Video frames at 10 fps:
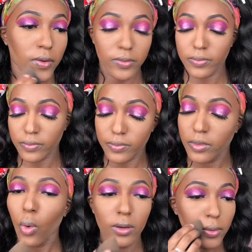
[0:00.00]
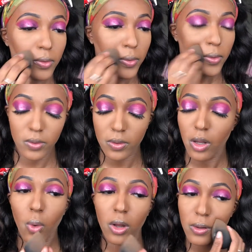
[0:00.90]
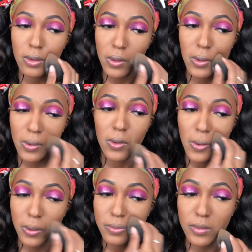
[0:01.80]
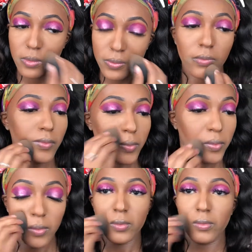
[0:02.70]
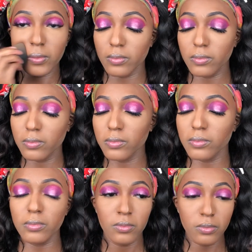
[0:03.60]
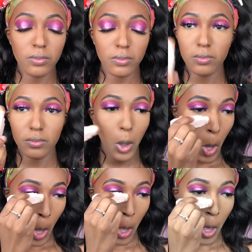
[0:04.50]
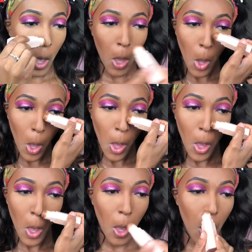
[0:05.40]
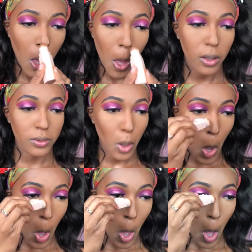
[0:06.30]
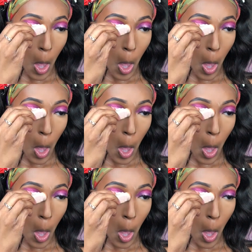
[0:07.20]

And then I forgot to blend out something on my chin, as you can see. So I blended that out. And I'm also going to put some setting